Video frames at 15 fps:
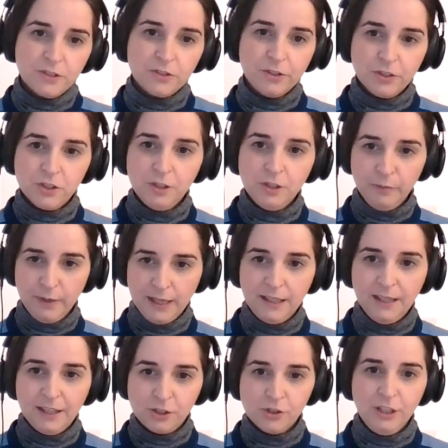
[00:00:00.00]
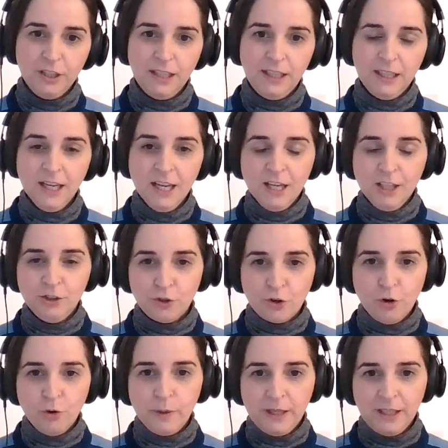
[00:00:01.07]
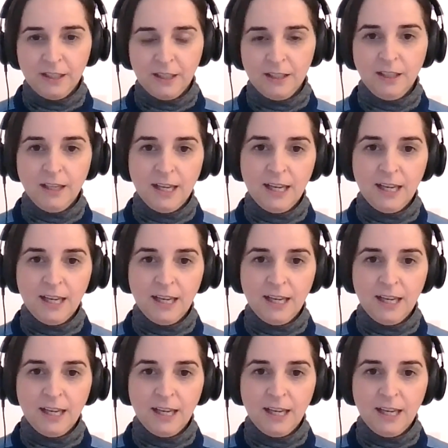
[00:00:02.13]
researching by actually drawing,